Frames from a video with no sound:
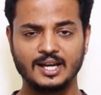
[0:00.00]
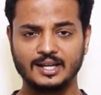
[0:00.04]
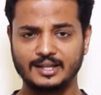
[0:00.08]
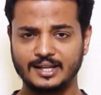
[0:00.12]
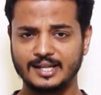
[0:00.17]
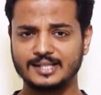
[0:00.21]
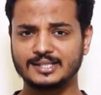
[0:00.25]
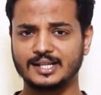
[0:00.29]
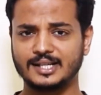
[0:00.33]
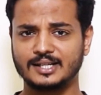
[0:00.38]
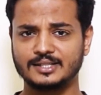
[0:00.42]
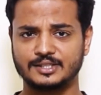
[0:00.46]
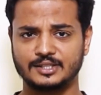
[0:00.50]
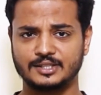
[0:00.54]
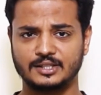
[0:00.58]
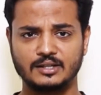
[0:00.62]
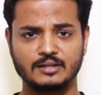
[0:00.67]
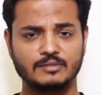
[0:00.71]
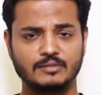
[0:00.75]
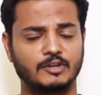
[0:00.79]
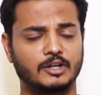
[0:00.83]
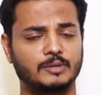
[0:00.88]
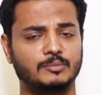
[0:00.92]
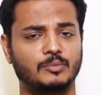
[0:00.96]
Let's consider
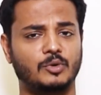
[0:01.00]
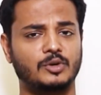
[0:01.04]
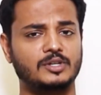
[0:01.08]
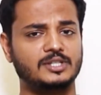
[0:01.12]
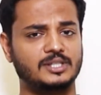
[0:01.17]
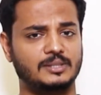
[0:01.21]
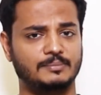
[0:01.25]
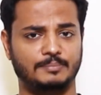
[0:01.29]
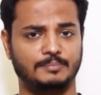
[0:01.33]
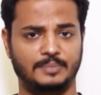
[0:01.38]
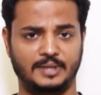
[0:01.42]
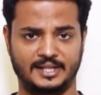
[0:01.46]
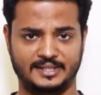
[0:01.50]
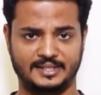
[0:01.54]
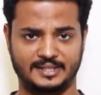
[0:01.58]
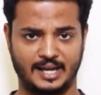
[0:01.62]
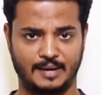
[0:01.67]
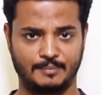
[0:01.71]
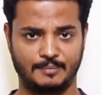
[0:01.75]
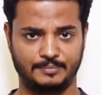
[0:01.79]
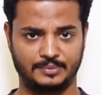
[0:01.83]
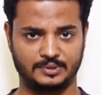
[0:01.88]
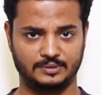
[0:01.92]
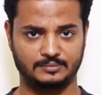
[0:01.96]
one more simple
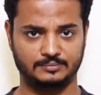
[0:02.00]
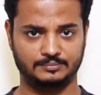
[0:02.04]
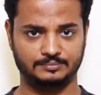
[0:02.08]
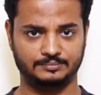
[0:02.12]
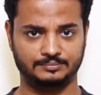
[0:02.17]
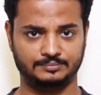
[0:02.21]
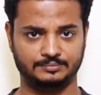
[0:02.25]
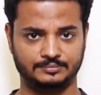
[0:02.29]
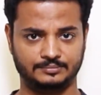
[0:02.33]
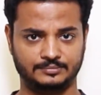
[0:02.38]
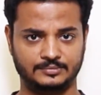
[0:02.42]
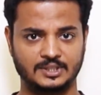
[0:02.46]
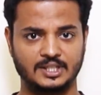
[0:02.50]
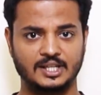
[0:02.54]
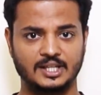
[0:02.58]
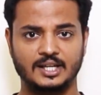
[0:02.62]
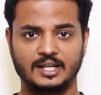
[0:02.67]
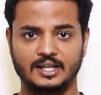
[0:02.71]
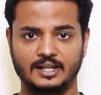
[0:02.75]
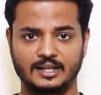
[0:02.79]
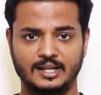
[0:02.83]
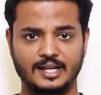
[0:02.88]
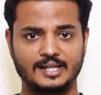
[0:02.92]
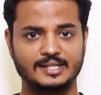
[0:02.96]
example.
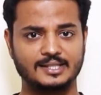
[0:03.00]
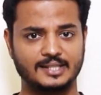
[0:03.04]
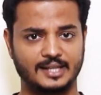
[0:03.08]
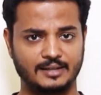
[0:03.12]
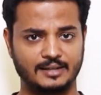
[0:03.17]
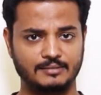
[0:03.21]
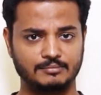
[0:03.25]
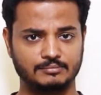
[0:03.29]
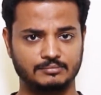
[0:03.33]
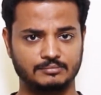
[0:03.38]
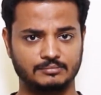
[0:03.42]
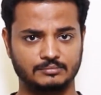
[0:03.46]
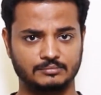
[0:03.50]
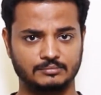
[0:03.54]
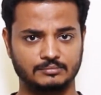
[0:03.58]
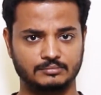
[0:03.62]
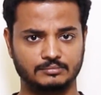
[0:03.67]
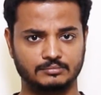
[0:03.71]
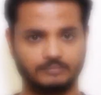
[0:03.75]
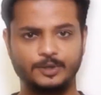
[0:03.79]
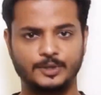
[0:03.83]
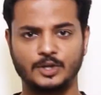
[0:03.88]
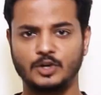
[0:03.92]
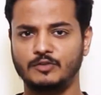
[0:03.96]
Let's say
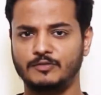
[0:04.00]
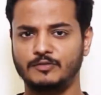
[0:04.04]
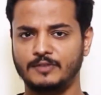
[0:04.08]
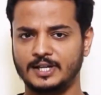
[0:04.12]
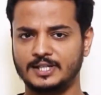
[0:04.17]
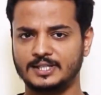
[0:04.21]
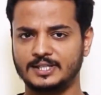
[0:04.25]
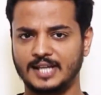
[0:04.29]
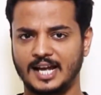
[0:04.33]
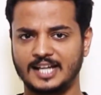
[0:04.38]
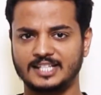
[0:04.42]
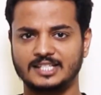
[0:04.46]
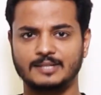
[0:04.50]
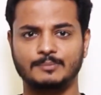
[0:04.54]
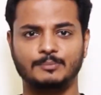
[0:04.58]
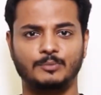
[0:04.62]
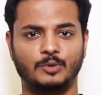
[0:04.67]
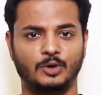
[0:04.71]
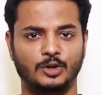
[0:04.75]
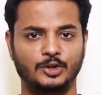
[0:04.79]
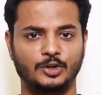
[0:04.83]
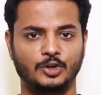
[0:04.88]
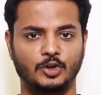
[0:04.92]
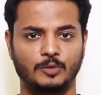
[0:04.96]
p of x as a
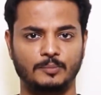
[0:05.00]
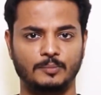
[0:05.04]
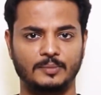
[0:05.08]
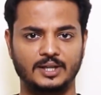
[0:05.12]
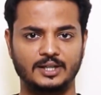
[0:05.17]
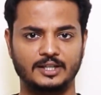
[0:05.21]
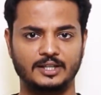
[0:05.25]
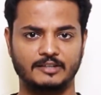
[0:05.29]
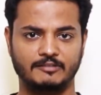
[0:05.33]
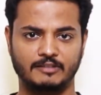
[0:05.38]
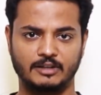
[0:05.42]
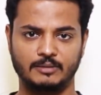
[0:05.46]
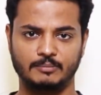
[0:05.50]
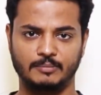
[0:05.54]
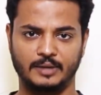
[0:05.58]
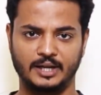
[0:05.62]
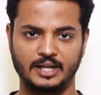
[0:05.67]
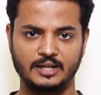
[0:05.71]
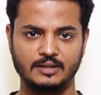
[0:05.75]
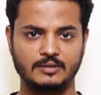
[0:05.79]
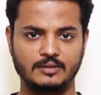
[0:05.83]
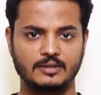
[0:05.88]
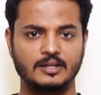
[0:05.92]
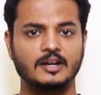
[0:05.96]
polynomial given by
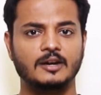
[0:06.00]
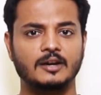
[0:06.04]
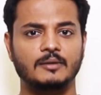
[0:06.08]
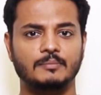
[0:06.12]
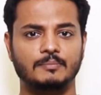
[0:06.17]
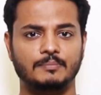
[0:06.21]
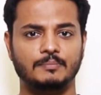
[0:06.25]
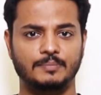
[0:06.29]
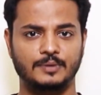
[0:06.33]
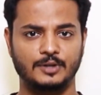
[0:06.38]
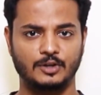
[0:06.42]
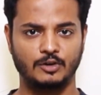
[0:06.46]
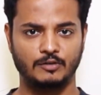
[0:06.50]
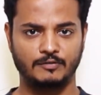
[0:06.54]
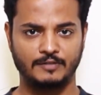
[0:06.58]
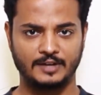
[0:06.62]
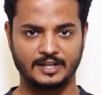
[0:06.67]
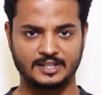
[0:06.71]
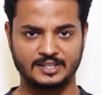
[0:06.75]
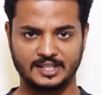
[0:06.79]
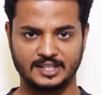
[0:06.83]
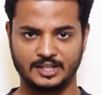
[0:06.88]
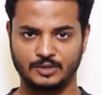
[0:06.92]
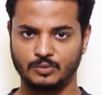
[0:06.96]
p of
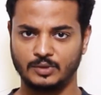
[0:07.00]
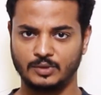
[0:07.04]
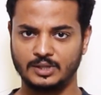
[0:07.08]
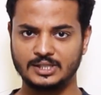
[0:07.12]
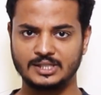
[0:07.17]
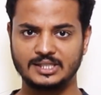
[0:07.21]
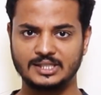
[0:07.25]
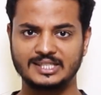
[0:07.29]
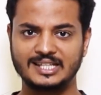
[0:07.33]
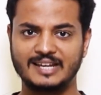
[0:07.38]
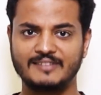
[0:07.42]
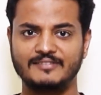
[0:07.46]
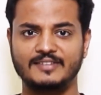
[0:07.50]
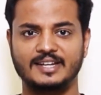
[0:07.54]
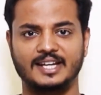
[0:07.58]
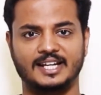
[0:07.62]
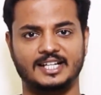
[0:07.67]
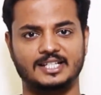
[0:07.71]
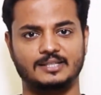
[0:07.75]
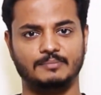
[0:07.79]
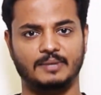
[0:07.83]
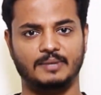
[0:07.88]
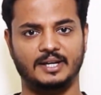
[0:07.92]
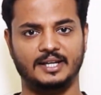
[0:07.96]
x equals
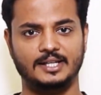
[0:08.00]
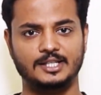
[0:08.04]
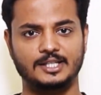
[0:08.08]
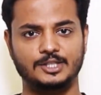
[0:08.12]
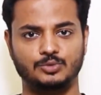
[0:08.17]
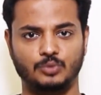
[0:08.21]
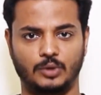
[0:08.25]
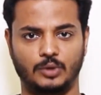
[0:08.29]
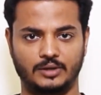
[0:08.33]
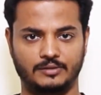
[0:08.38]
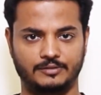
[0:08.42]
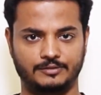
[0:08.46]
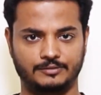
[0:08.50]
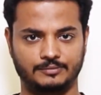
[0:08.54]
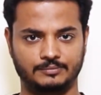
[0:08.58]
7x minus 12.